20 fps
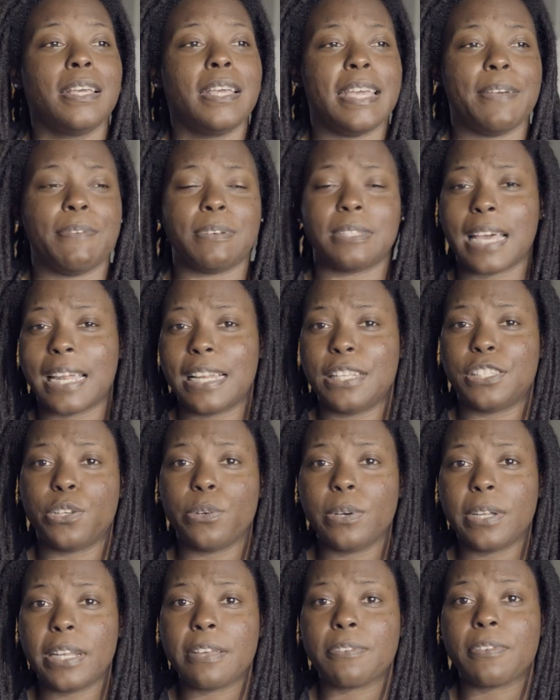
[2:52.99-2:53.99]
It was not
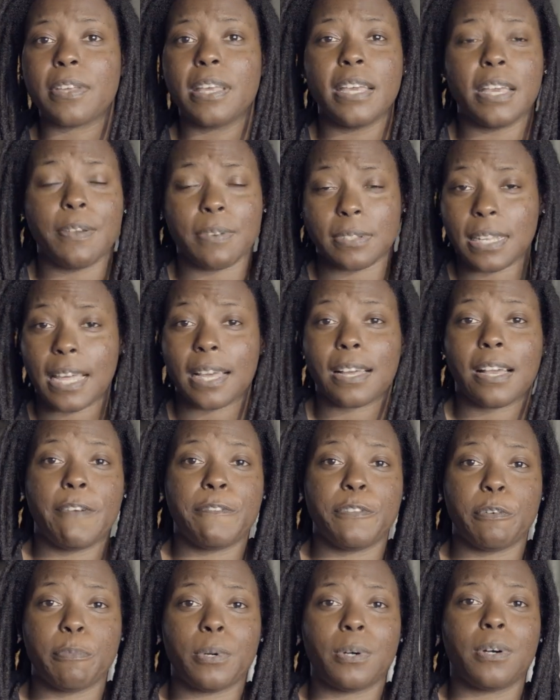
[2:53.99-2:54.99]
intuitive. It was not
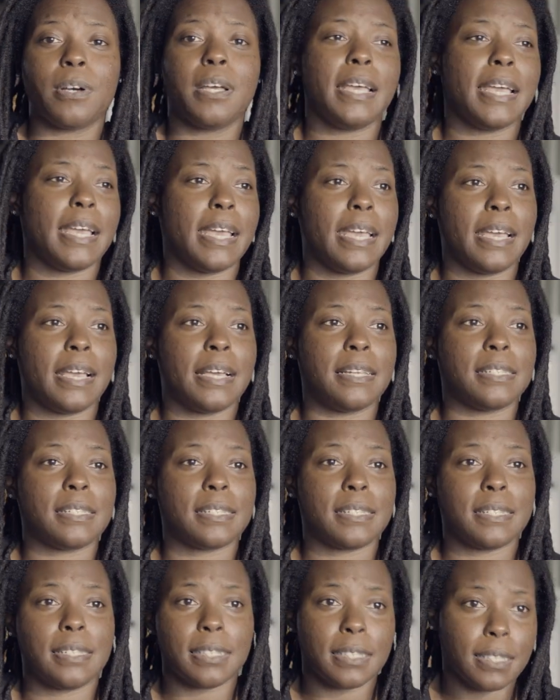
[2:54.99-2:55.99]
comfortable. And
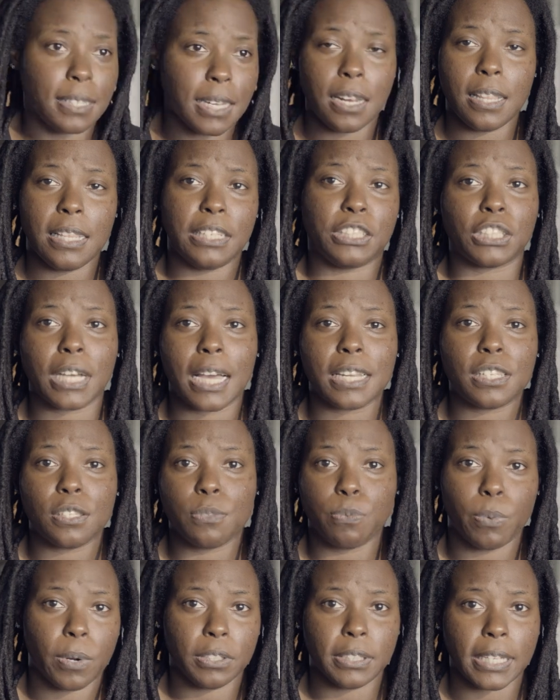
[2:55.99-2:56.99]
none of these shots
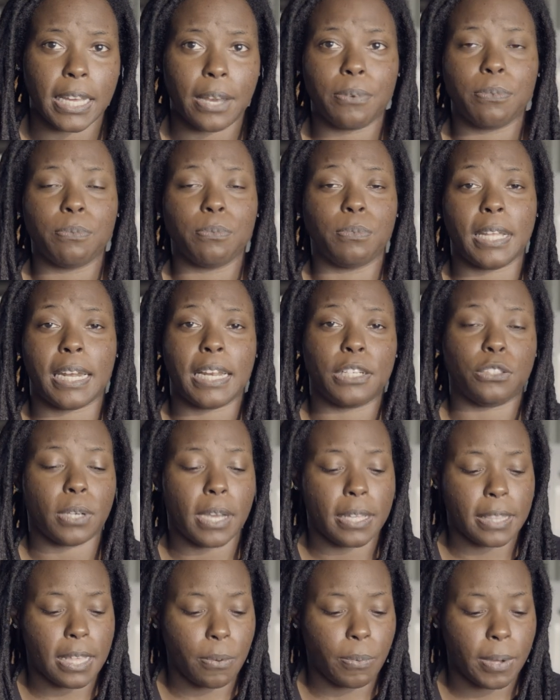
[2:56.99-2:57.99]
worked out that I
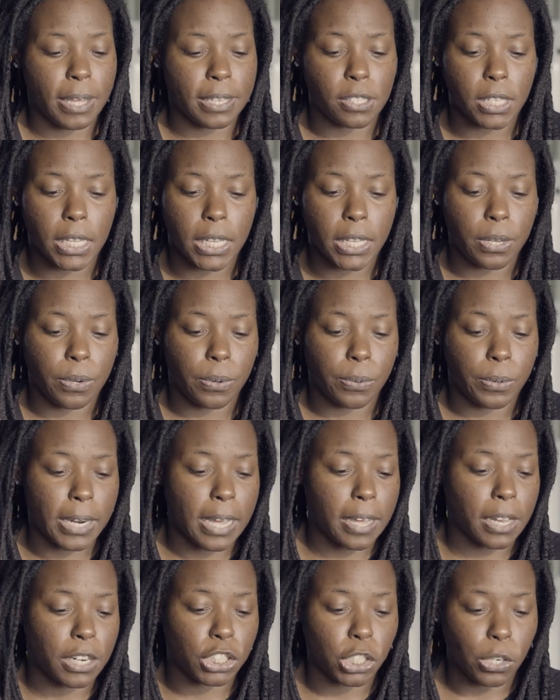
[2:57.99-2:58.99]
tried that way. So we're
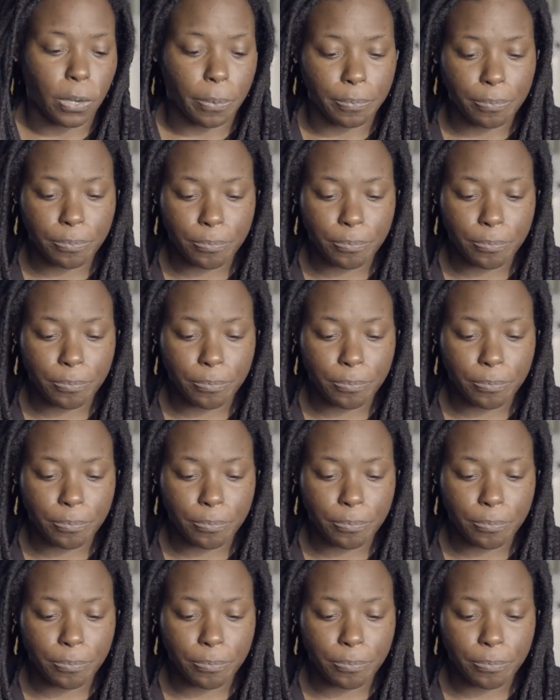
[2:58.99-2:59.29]
not gonna show them.